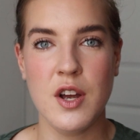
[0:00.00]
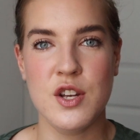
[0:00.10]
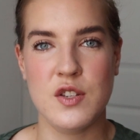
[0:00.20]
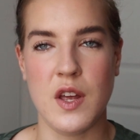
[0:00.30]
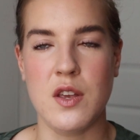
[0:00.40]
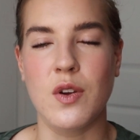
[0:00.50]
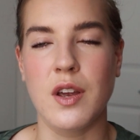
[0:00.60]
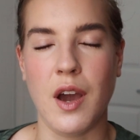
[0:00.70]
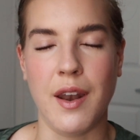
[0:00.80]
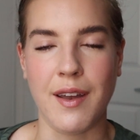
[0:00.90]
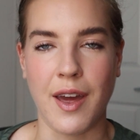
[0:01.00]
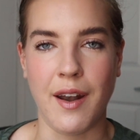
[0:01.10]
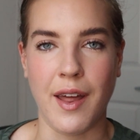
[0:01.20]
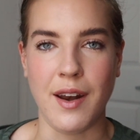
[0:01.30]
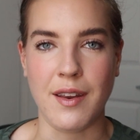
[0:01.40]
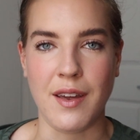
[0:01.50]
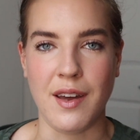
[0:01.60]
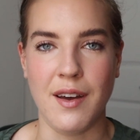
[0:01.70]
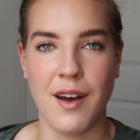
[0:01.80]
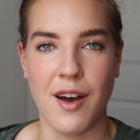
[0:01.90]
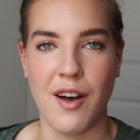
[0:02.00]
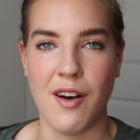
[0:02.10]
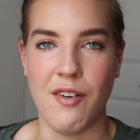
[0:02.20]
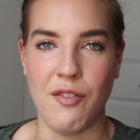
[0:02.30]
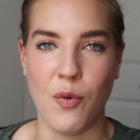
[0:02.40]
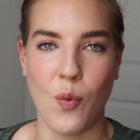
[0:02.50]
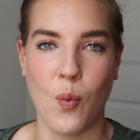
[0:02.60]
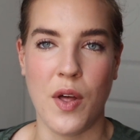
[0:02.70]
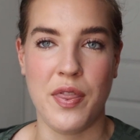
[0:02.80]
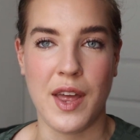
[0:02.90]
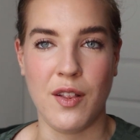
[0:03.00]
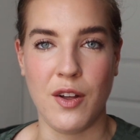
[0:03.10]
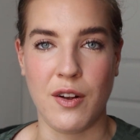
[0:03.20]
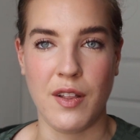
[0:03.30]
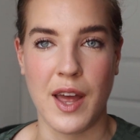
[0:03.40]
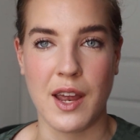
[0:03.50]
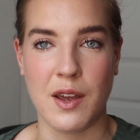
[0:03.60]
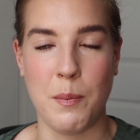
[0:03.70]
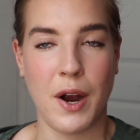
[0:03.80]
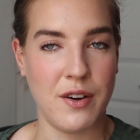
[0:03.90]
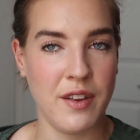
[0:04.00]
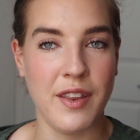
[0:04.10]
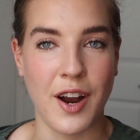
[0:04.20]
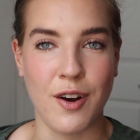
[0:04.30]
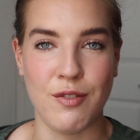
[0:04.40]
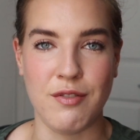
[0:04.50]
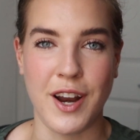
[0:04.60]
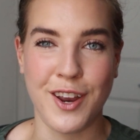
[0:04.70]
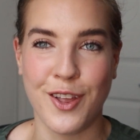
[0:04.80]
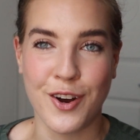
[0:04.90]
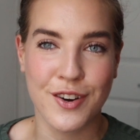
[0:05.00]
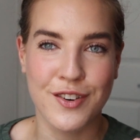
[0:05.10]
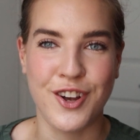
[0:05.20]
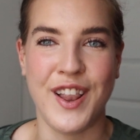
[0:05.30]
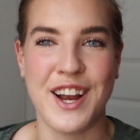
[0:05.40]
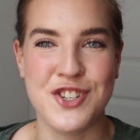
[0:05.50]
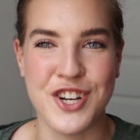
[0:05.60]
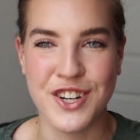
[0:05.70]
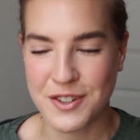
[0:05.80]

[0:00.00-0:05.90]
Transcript: so that you can kind of get an idea of what they look like compared to their regular collection.